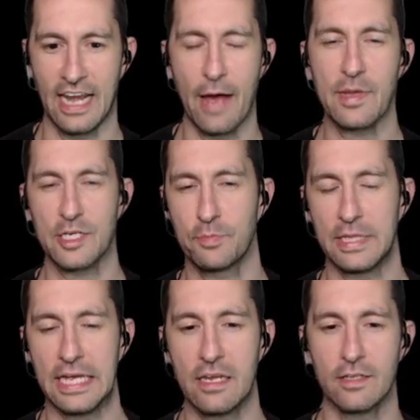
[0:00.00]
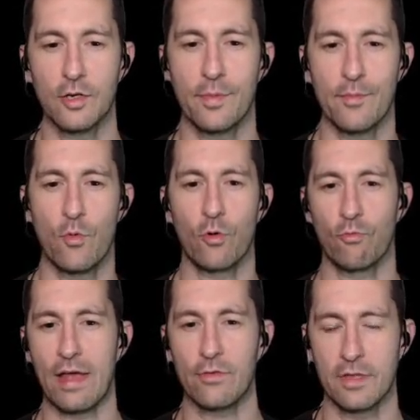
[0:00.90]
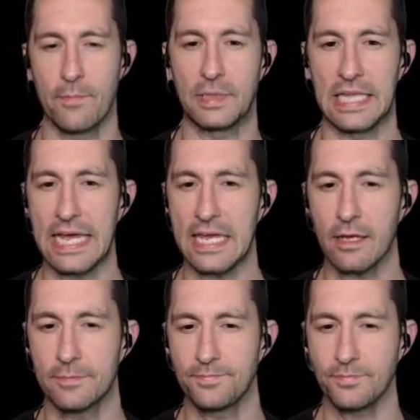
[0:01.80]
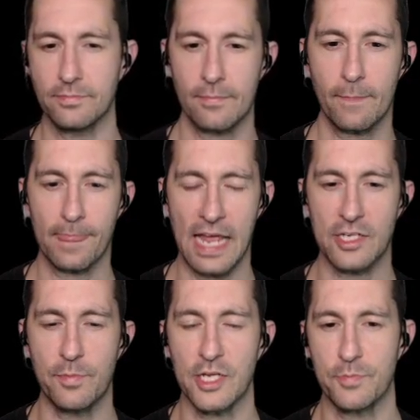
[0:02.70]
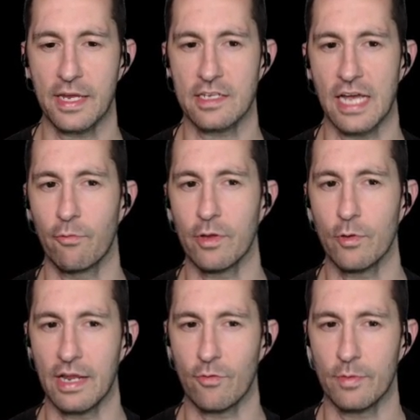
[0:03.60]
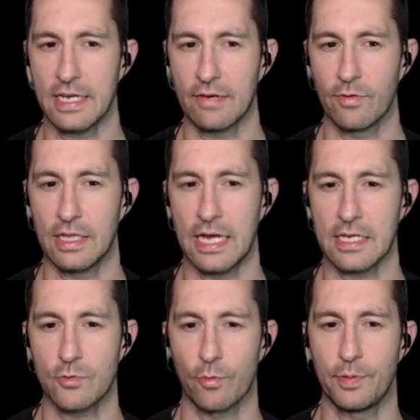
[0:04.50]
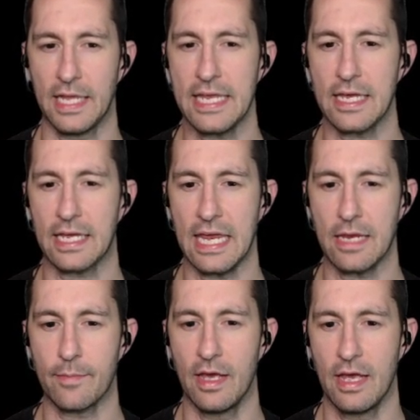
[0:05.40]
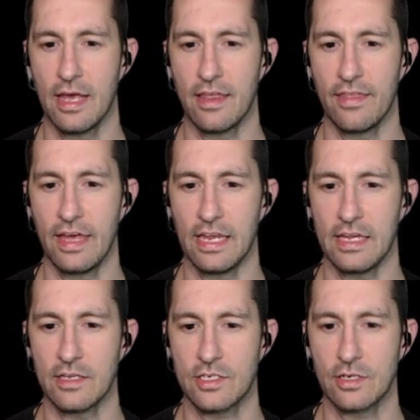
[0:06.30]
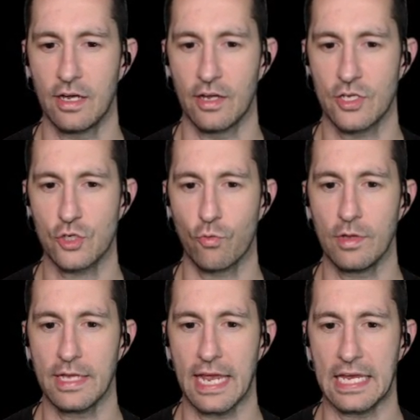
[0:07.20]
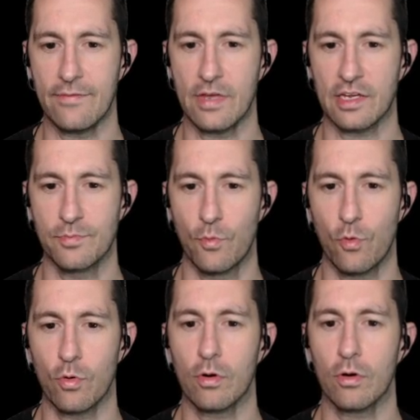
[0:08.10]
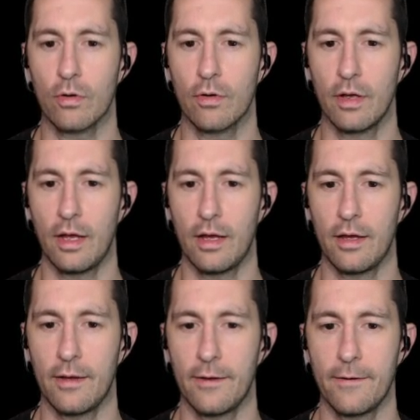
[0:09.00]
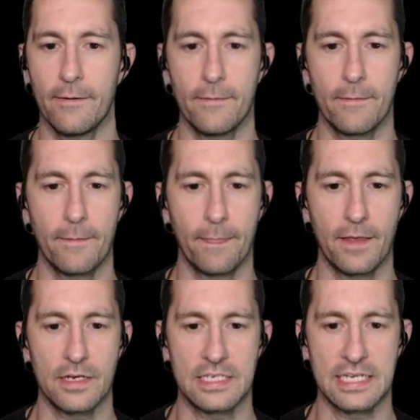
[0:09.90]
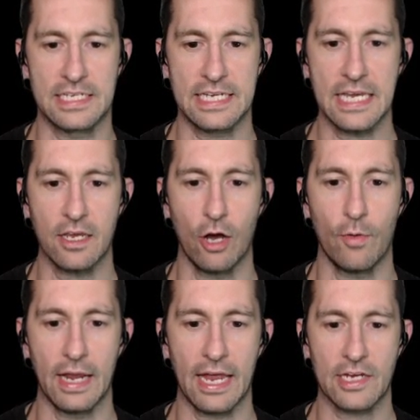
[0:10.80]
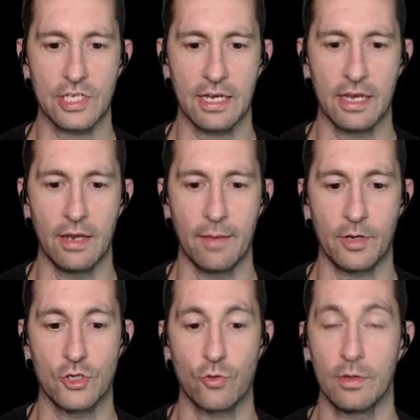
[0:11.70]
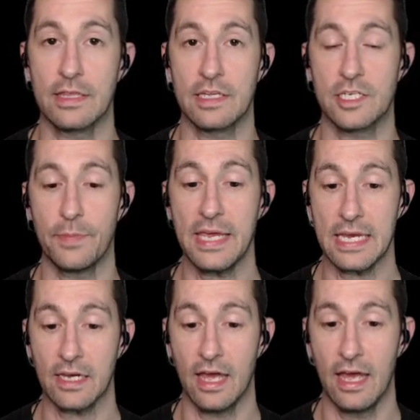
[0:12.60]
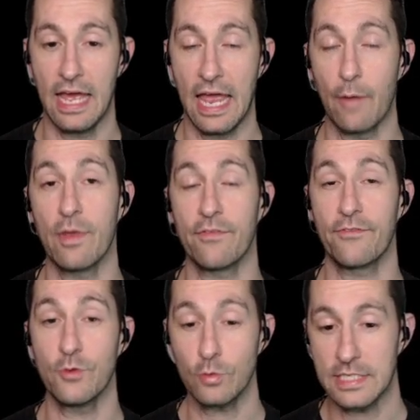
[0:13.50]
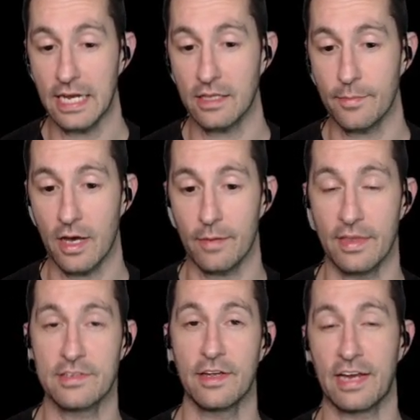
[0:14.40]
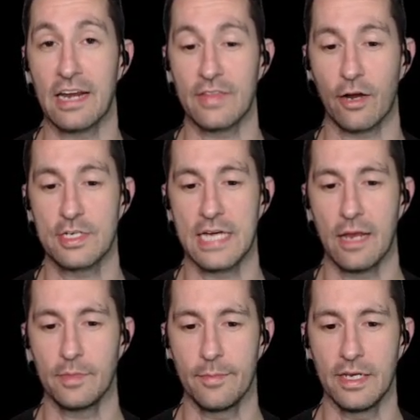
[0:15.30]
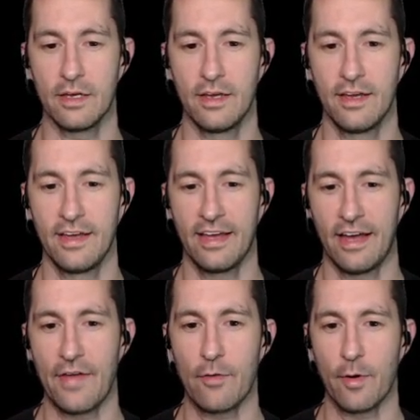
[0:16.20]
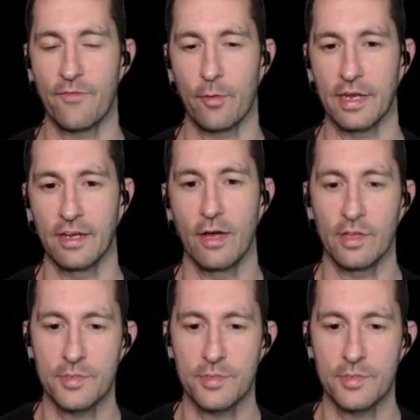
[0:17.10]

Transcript: And I'm explaining a little bit more rather than playing as much, because I really want everyone to realize we're playing a game that is scrolling and giving us more to see. Oh, and I actually am controlling the speed, and we have a fuel tank at the bottom that's kind of like our time limit of how far we can go.